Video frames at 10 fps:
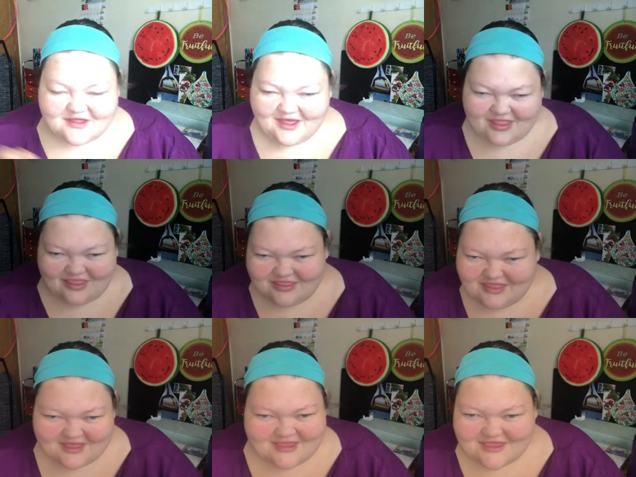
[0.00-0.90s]
I'd
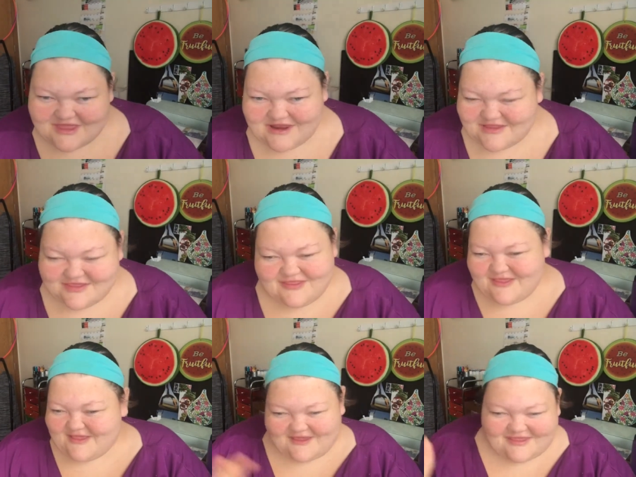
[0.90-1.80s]
like to get into the
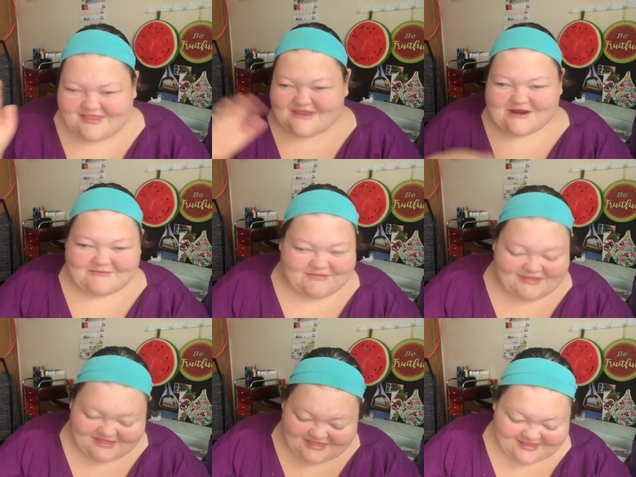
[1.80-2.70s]
science and
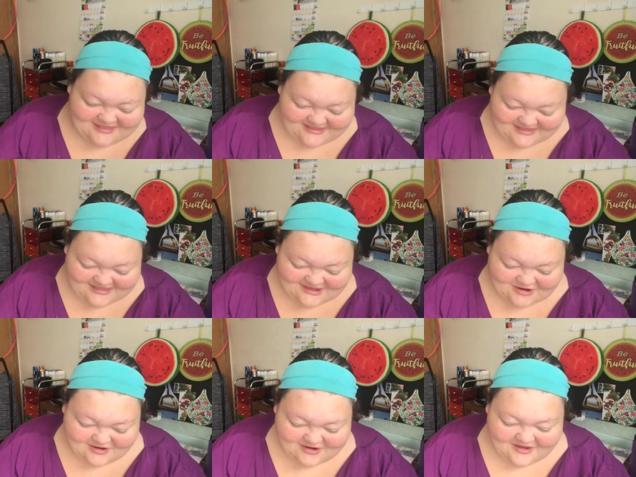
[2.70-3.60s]
everything it says
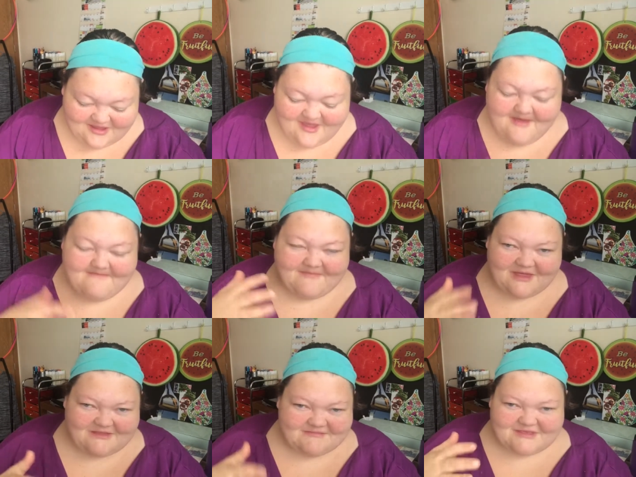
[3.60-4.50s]
here,
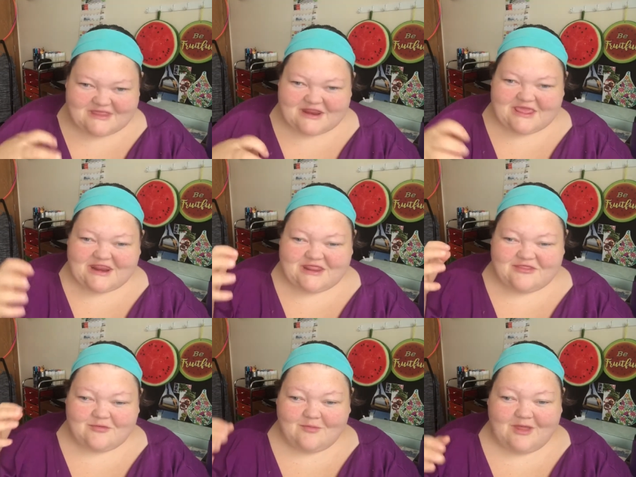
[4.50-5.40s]
but I'm just going to get
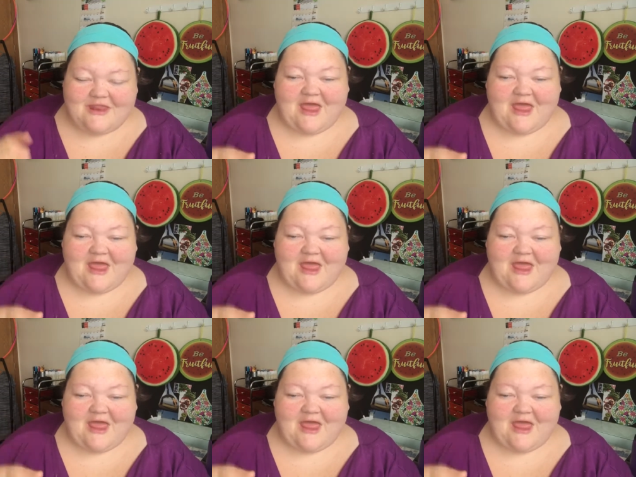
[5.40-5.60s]
into what